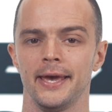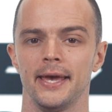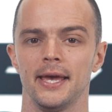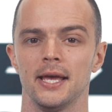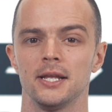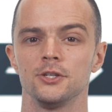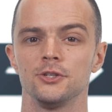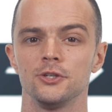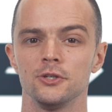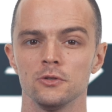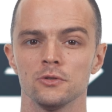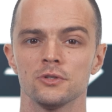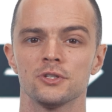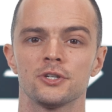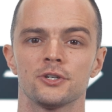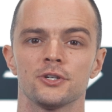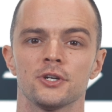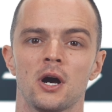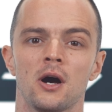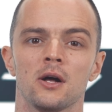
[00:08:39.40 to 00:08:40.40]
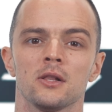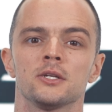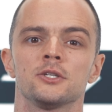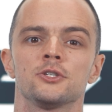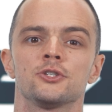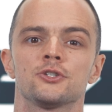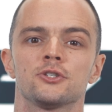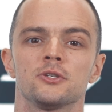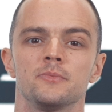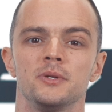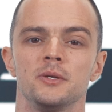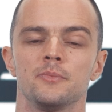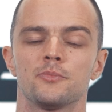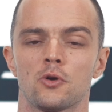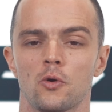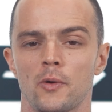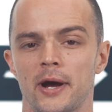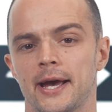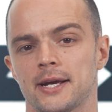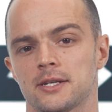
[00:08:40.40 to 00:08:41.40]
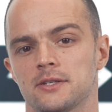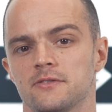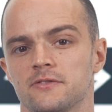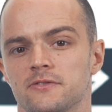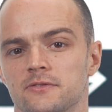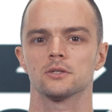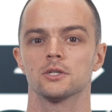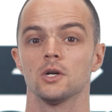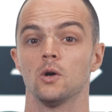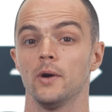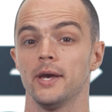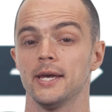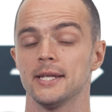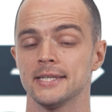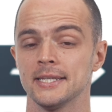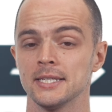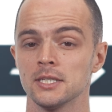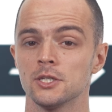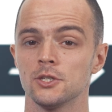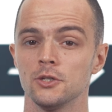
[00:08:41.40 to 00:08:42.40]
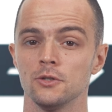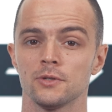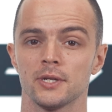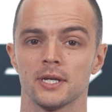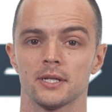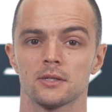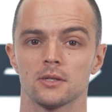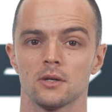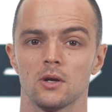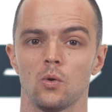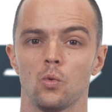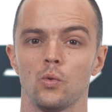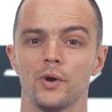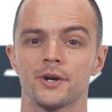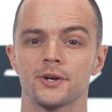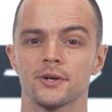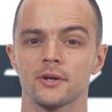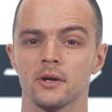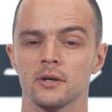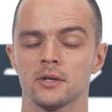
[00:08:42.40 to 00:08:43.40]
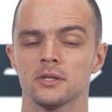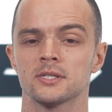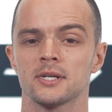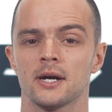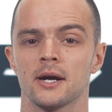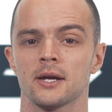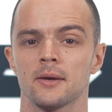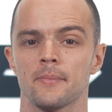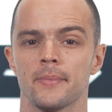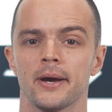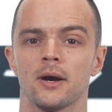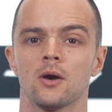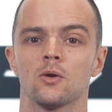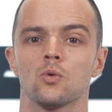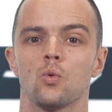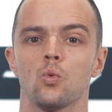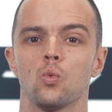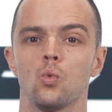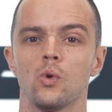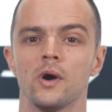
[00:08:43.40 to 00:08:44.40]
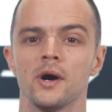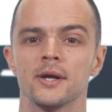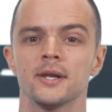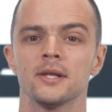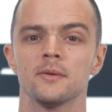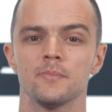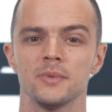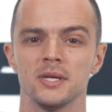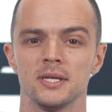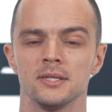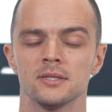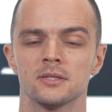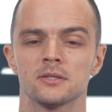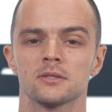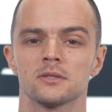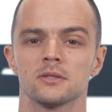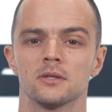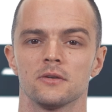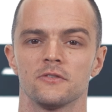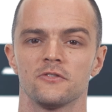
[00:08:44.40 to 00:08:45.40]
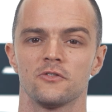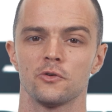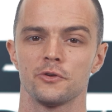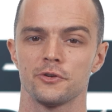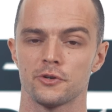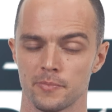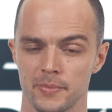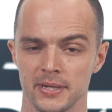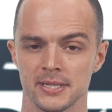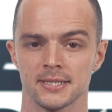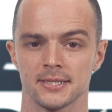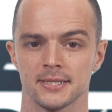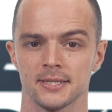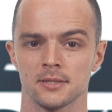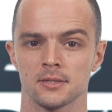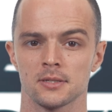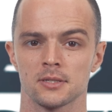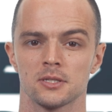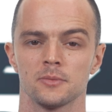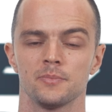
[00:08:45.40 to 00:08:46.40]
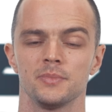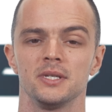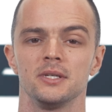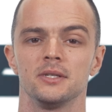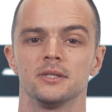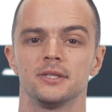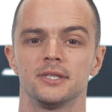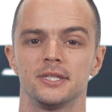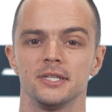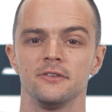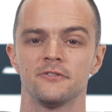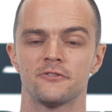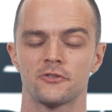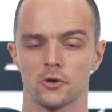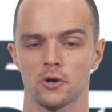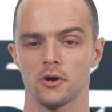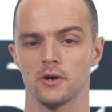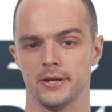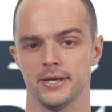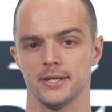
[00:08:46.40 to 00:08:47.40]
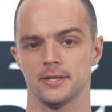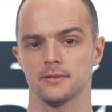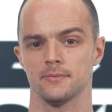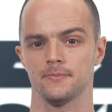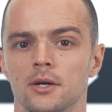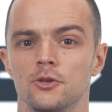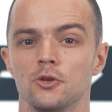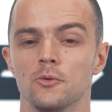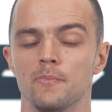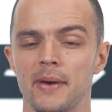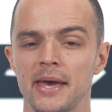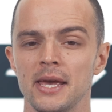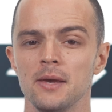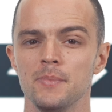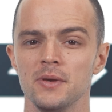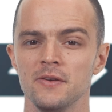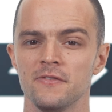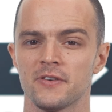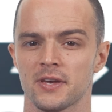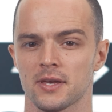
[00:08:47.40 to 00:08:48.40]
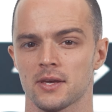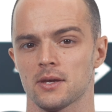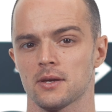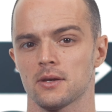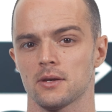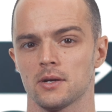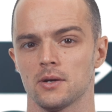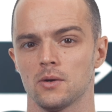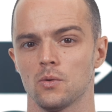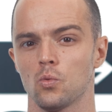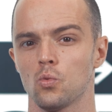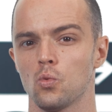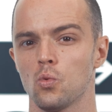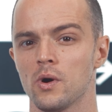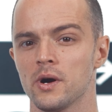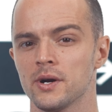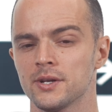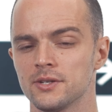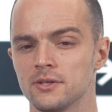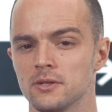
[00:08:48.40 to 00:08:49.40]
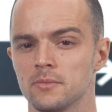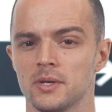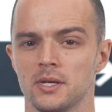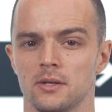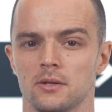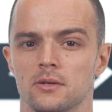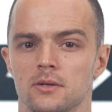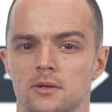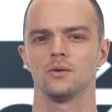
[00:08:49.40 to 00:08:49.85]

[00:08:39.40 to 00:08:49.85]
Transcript: and use their knowledge to be proactive. So in this unit, we are going to talk about what it means for your business to be defrauded. You may be thinking, what do you mean?